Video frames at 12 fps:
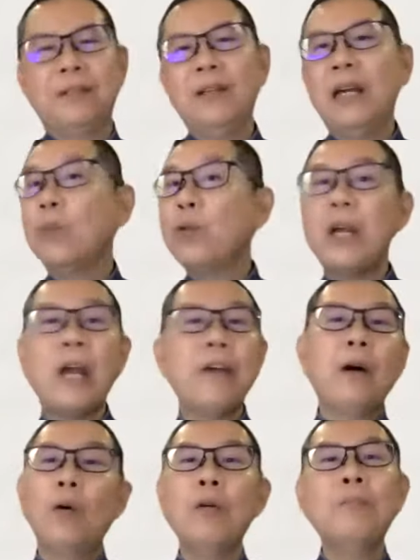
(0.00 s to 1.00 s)
and we have
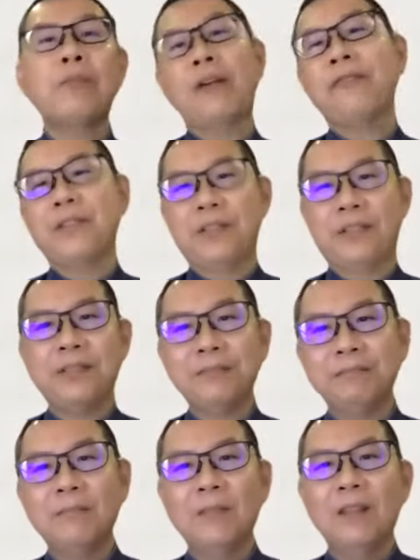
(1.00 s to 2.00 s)
our own preference.
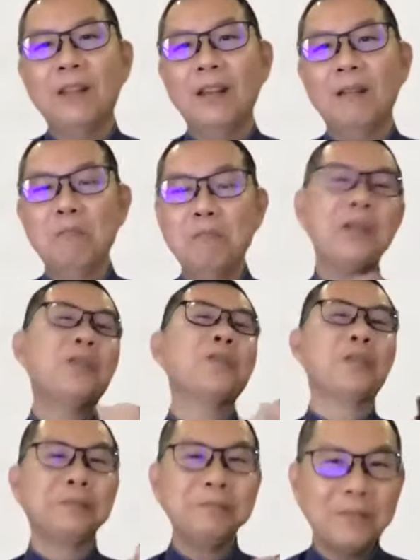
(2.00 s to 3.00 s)
Me
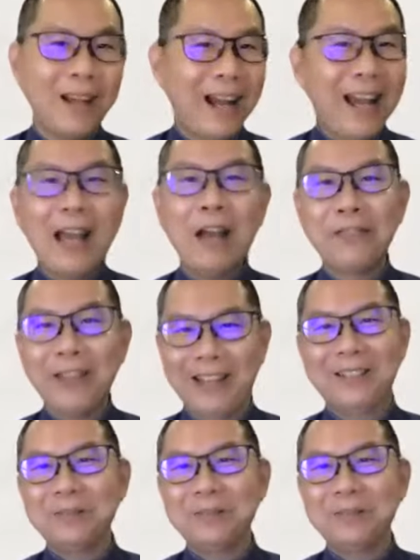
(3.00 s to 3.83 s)
too, I have that.